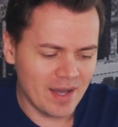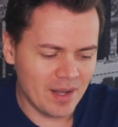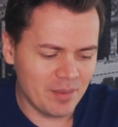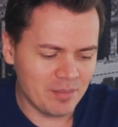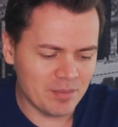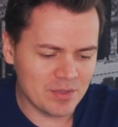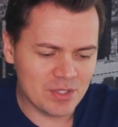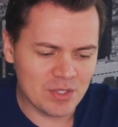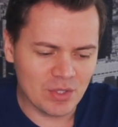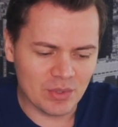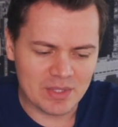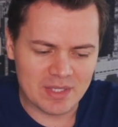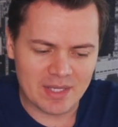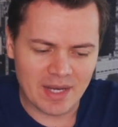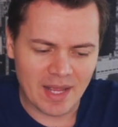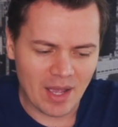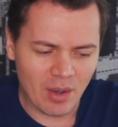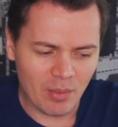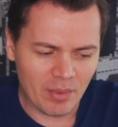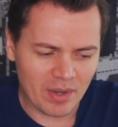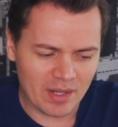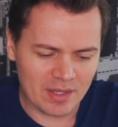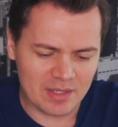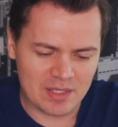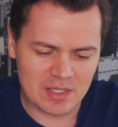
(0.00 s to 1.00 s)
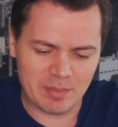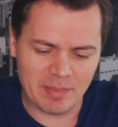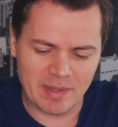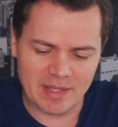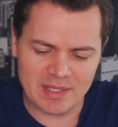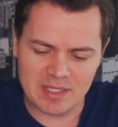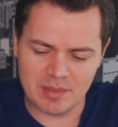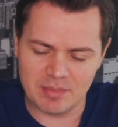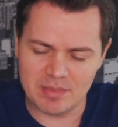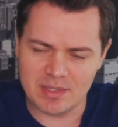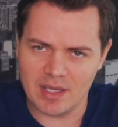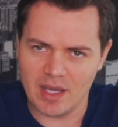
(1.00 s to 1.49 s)
So today I want to
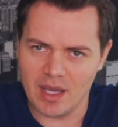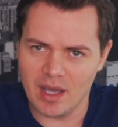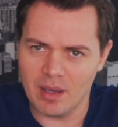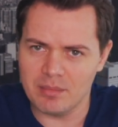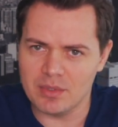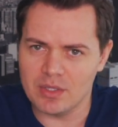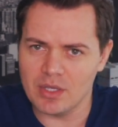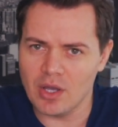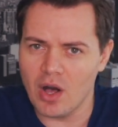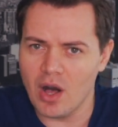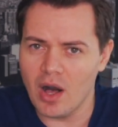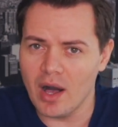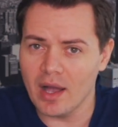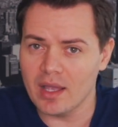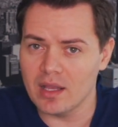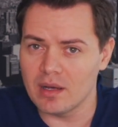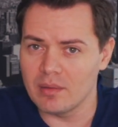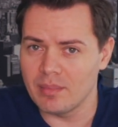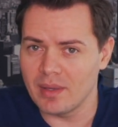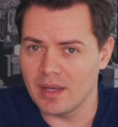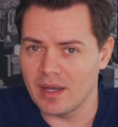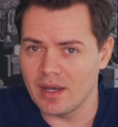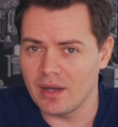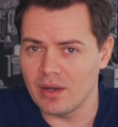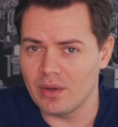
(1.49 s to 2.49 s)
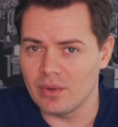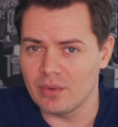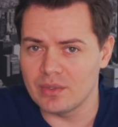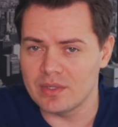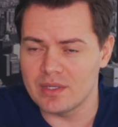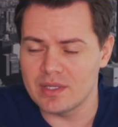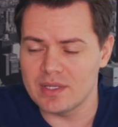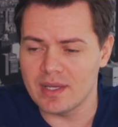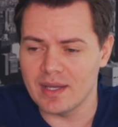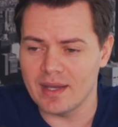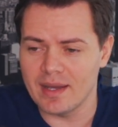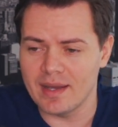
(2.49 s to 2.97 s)
spend some time talking
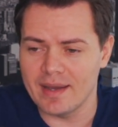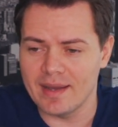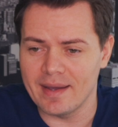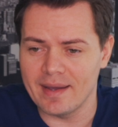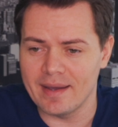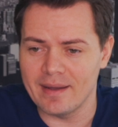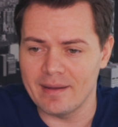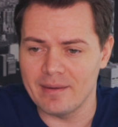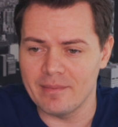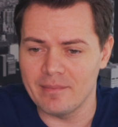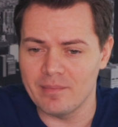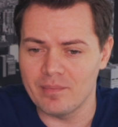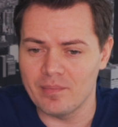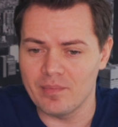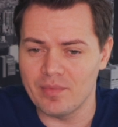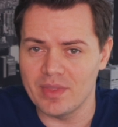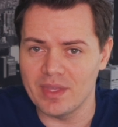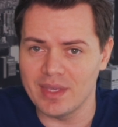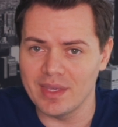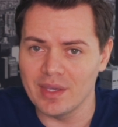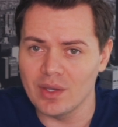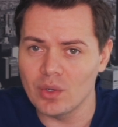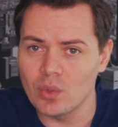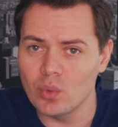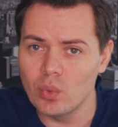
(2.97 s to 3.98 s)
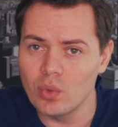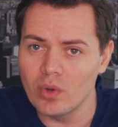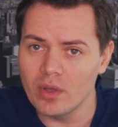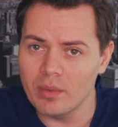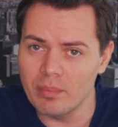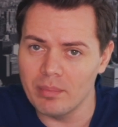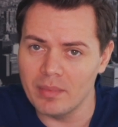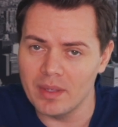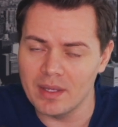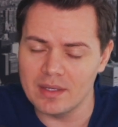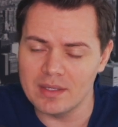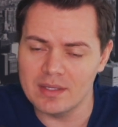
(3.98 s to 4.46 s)
about the
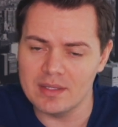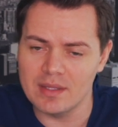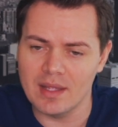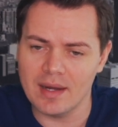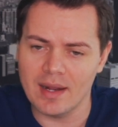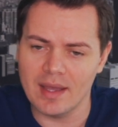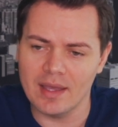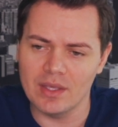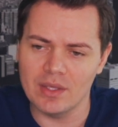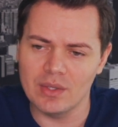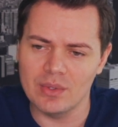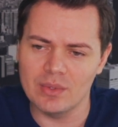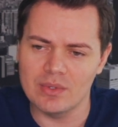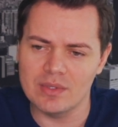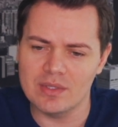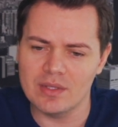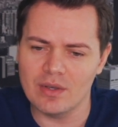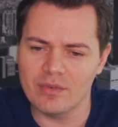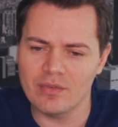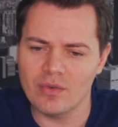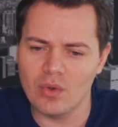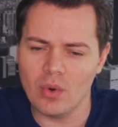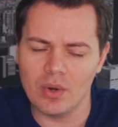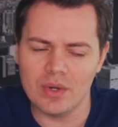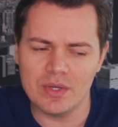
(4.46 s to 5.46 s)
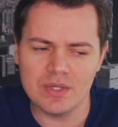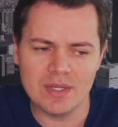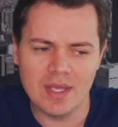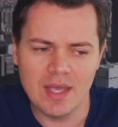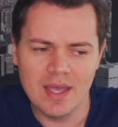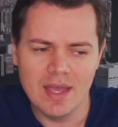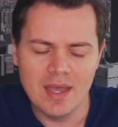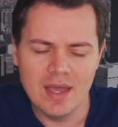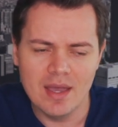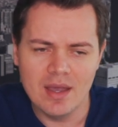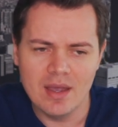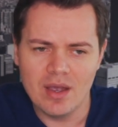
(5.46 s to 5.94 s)
equipment that I use. Now, of course,
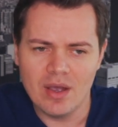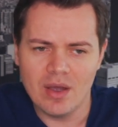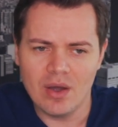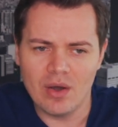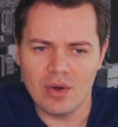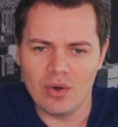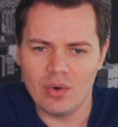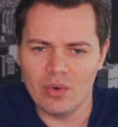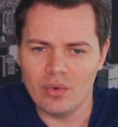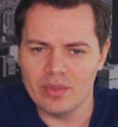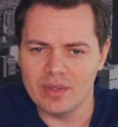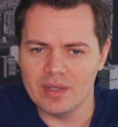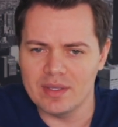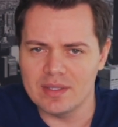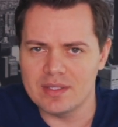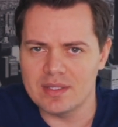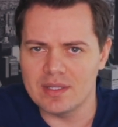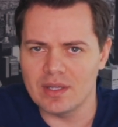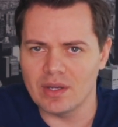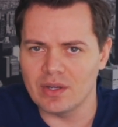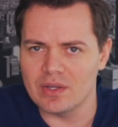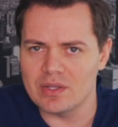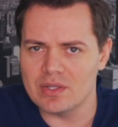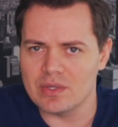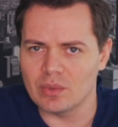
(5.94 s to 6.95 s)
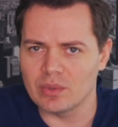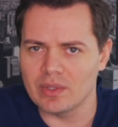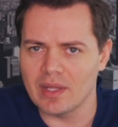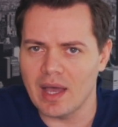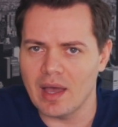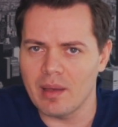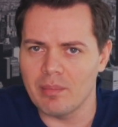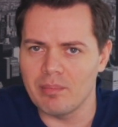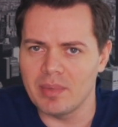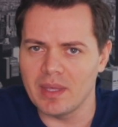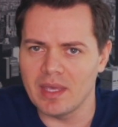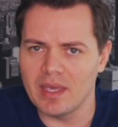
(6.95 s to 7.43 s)
all these series will
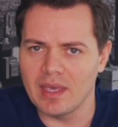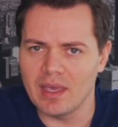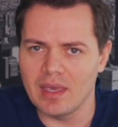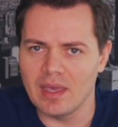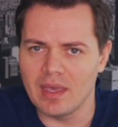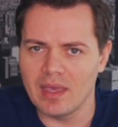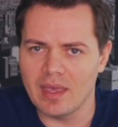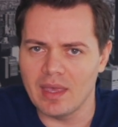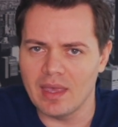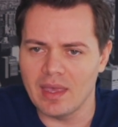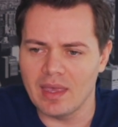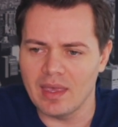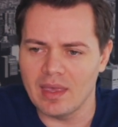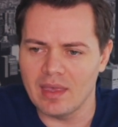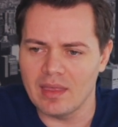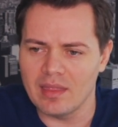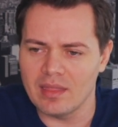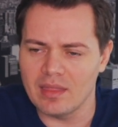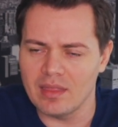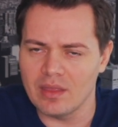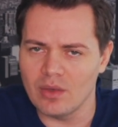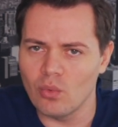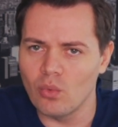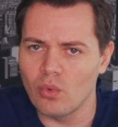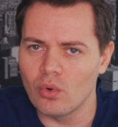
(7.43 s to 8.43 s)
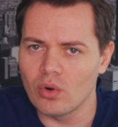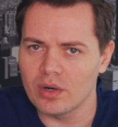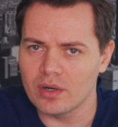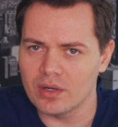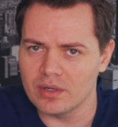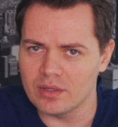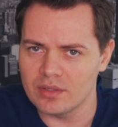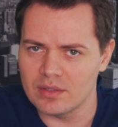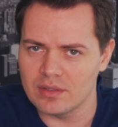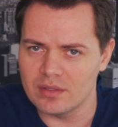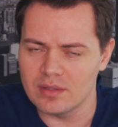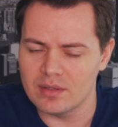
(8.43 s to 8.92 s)
not be in the
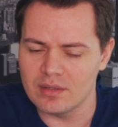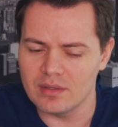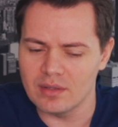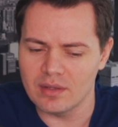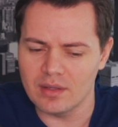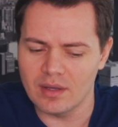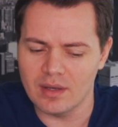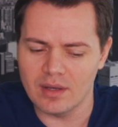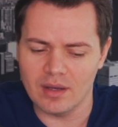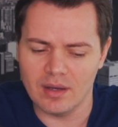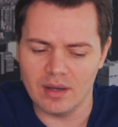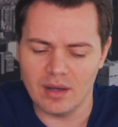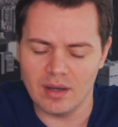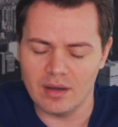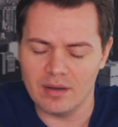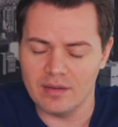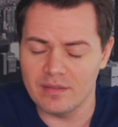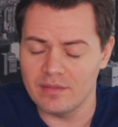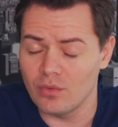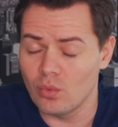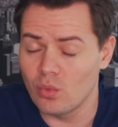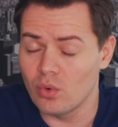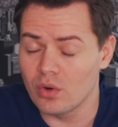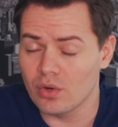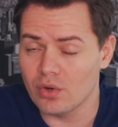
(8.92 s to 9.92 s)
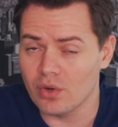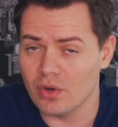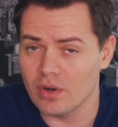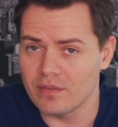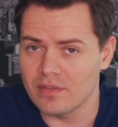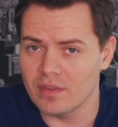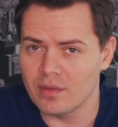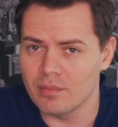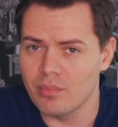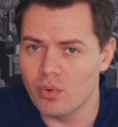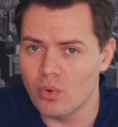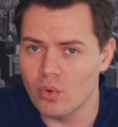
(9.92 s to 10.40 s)
order of
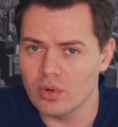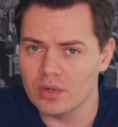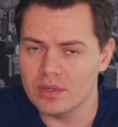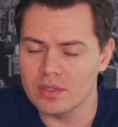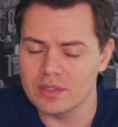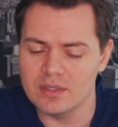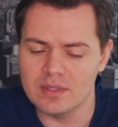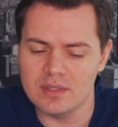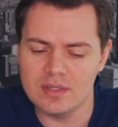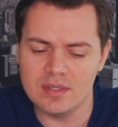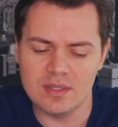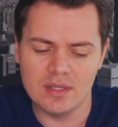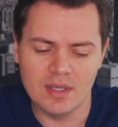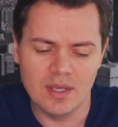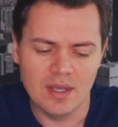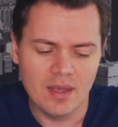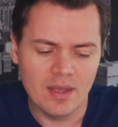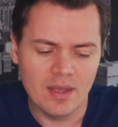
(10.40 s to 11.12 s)
the importance,